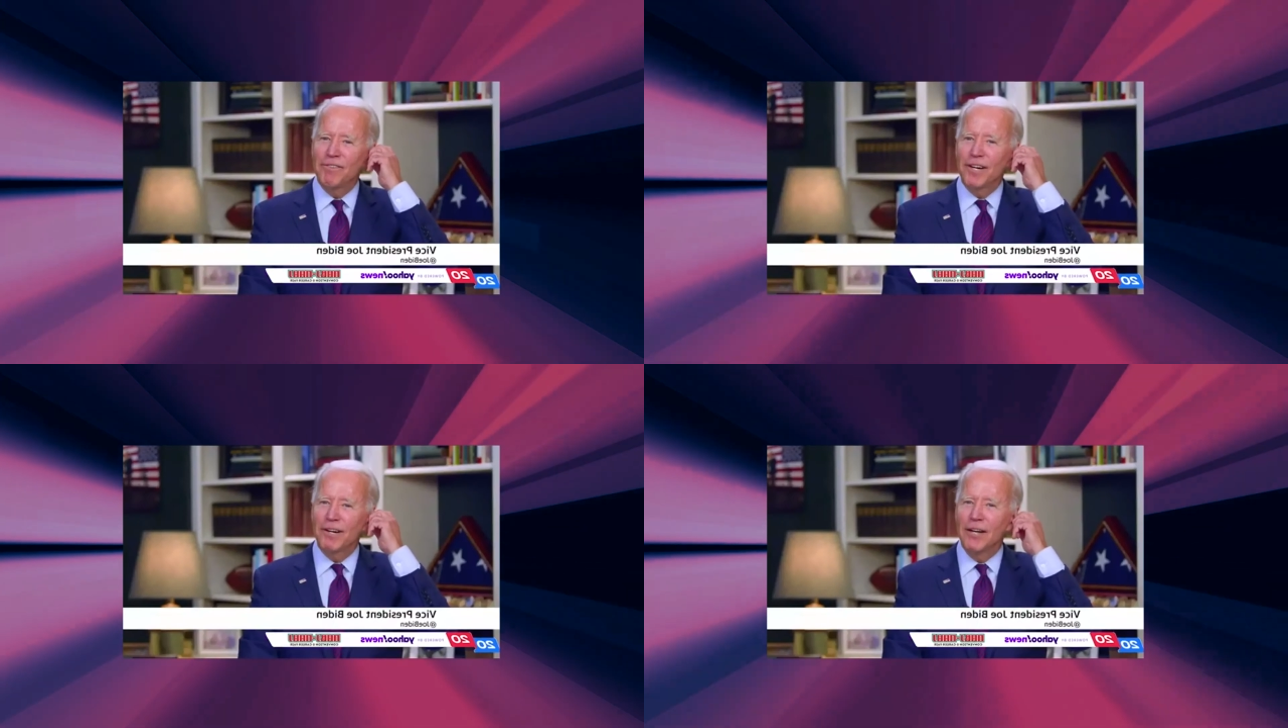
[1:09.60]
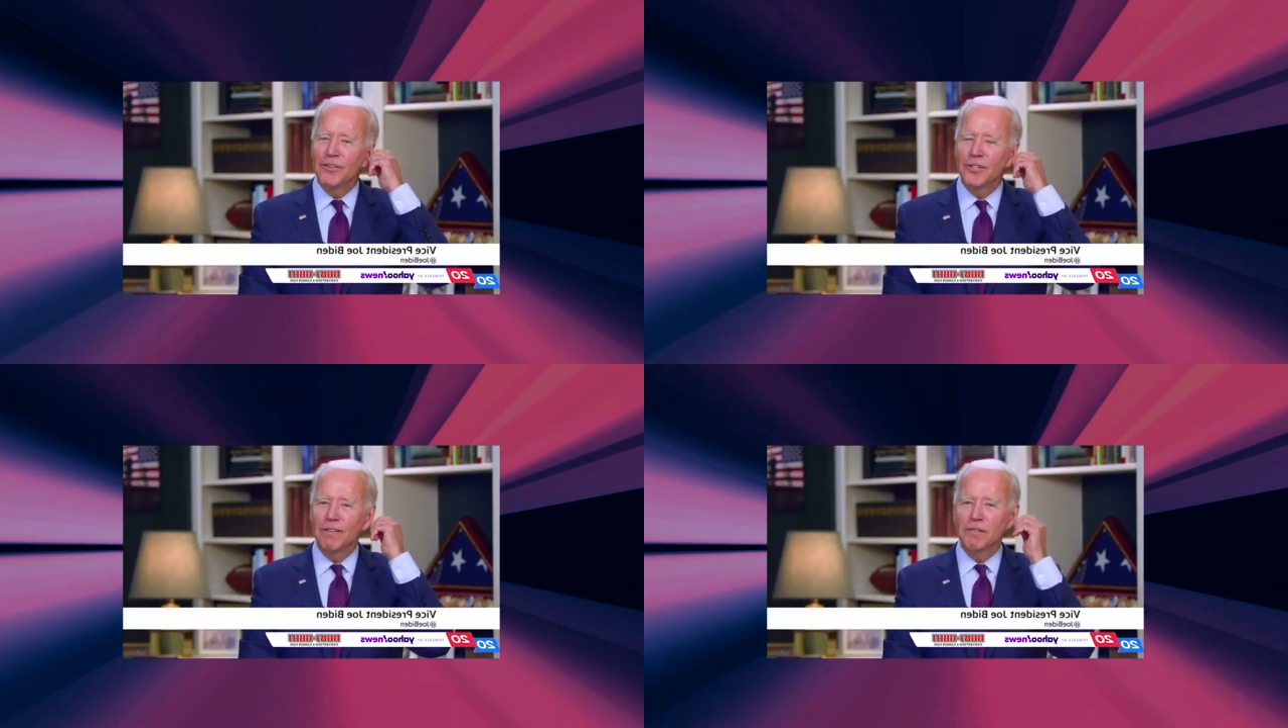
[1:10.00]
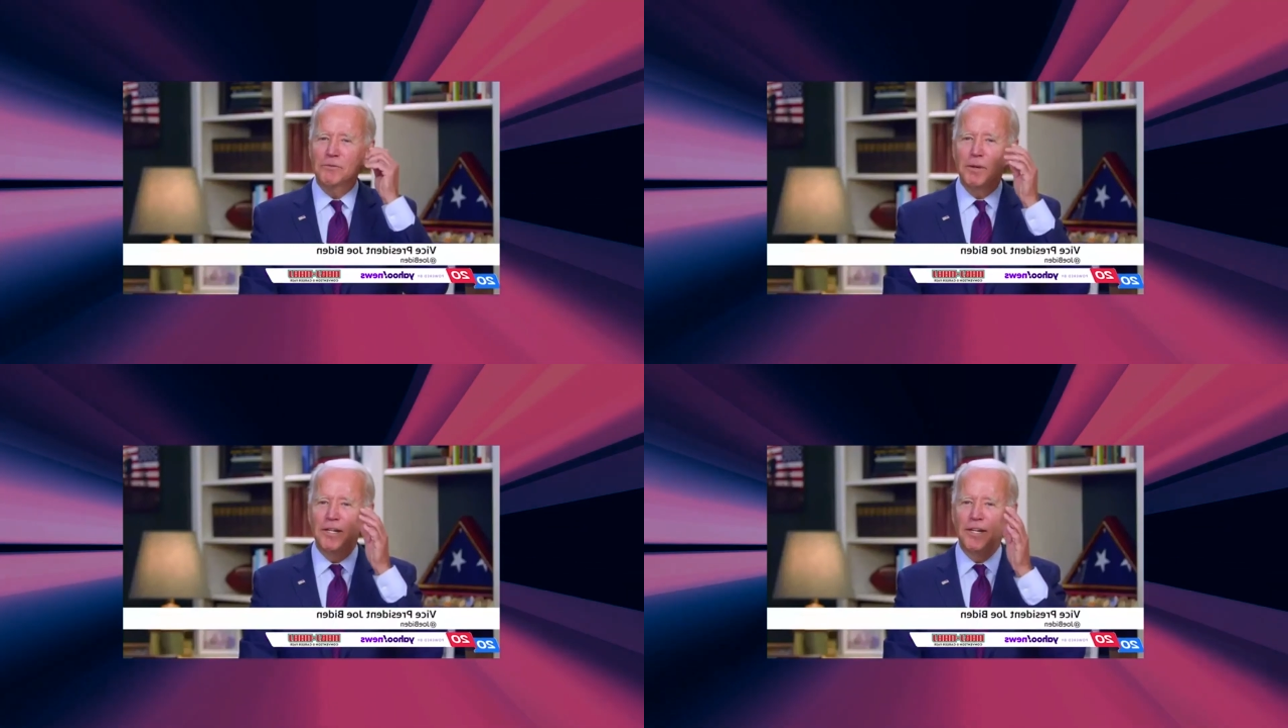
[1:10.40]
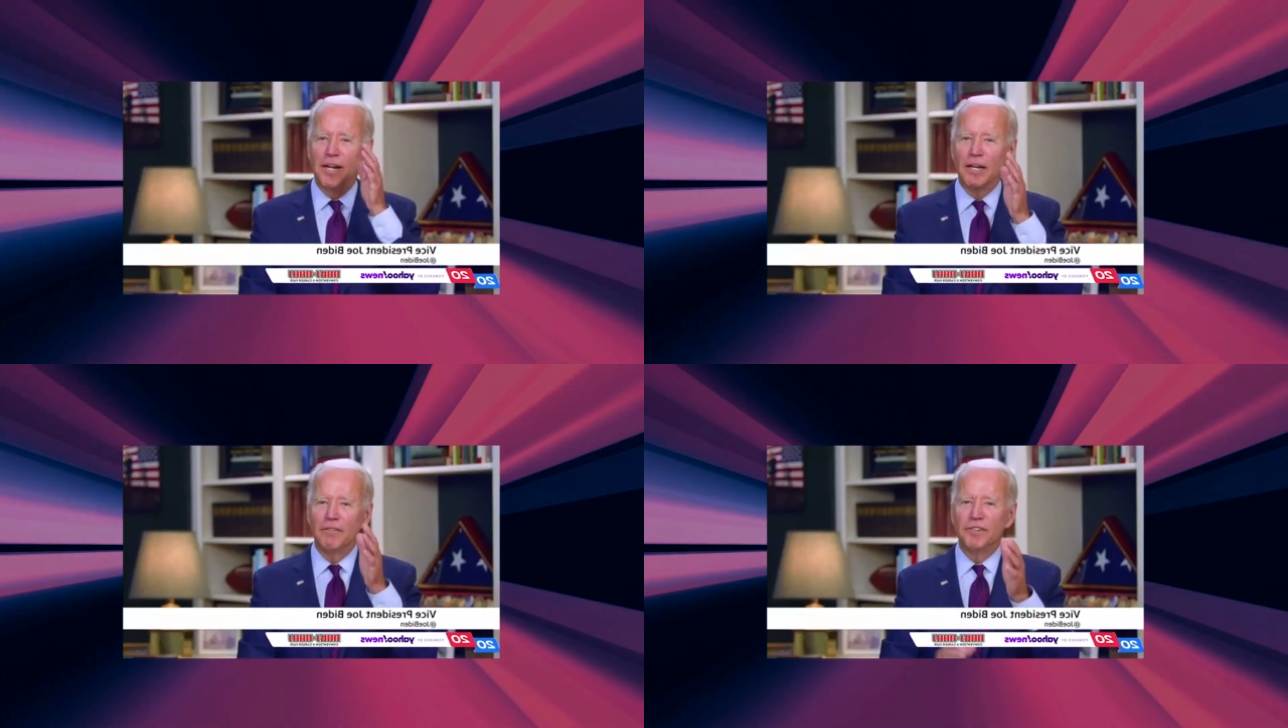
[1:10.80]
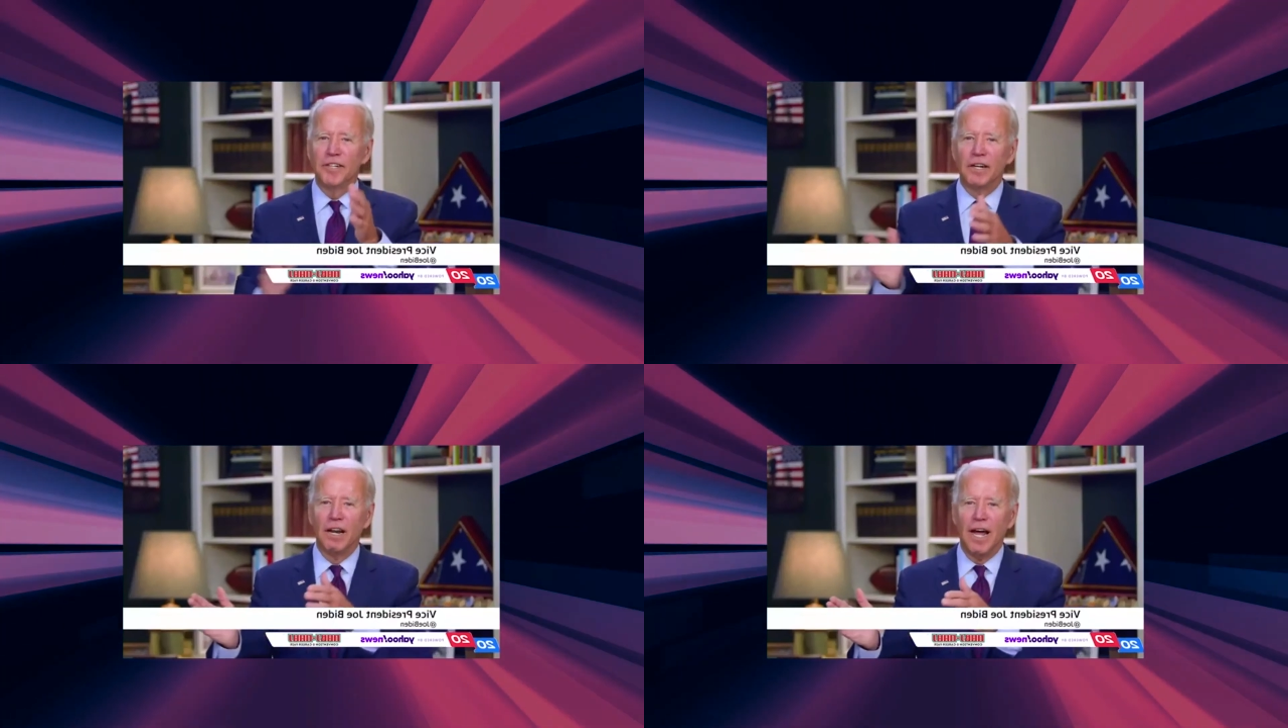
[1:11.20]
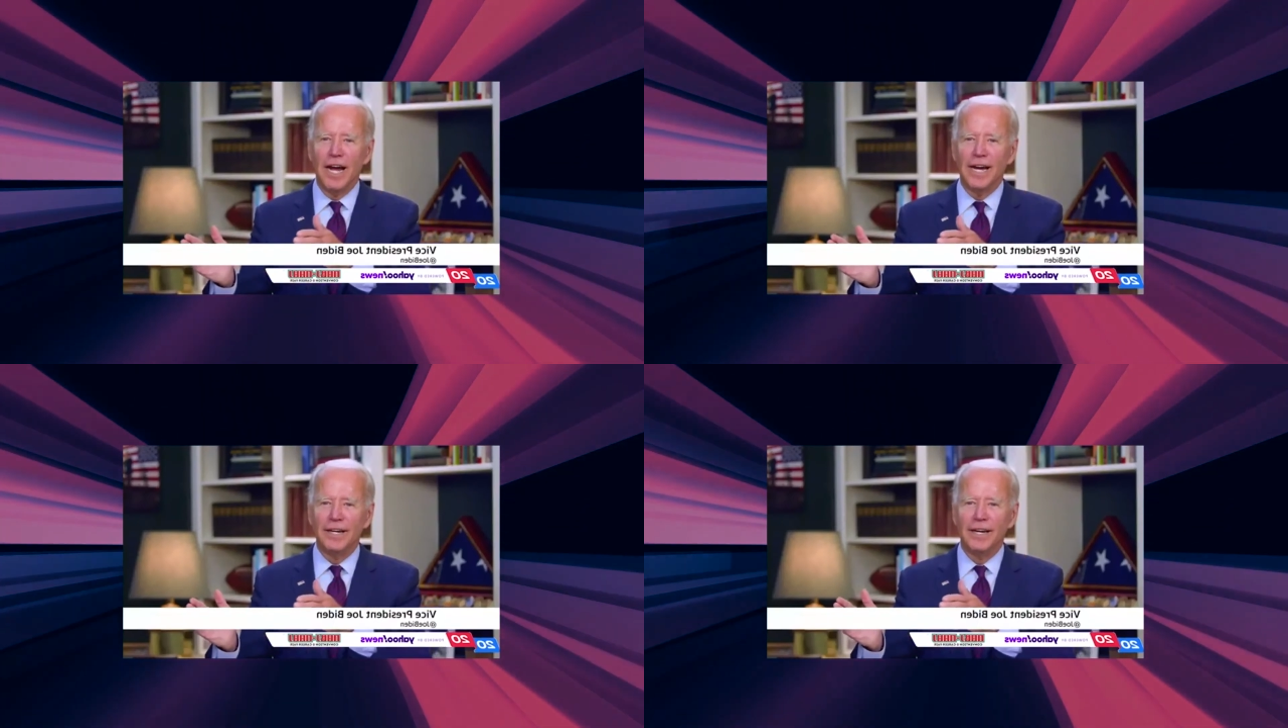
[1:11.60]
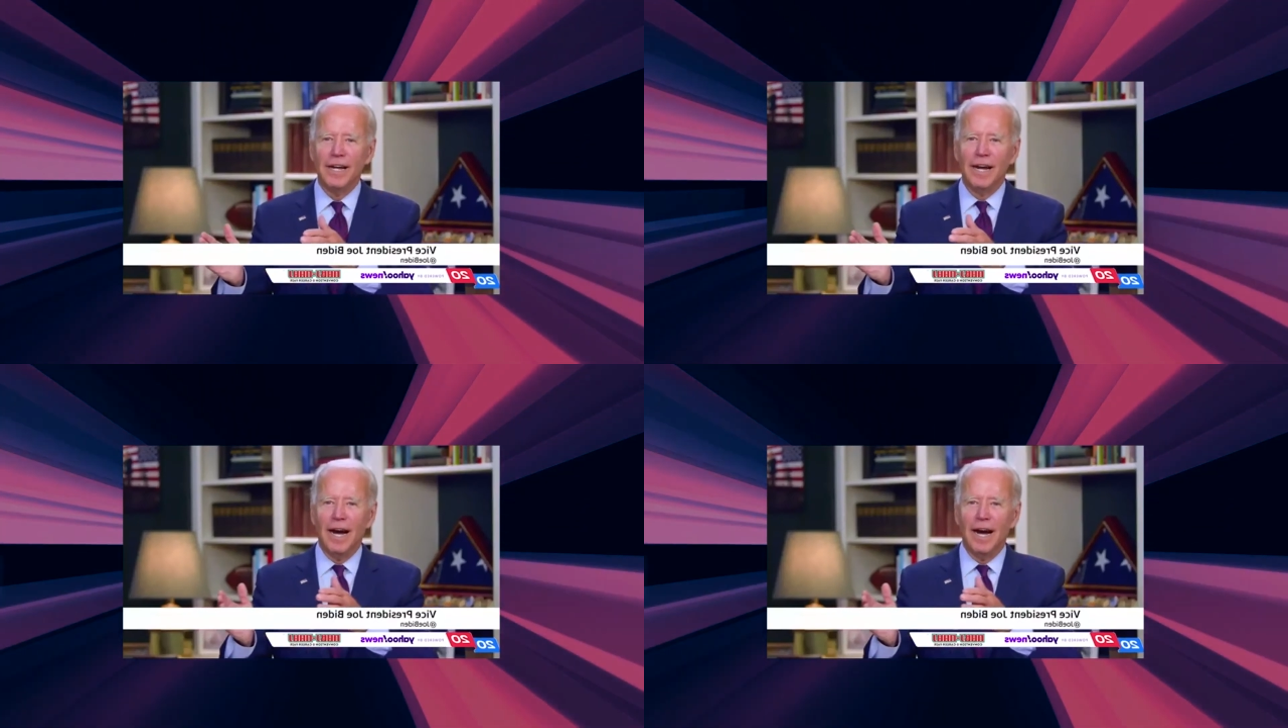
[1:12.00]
figure out the difference between an elephant and a lion,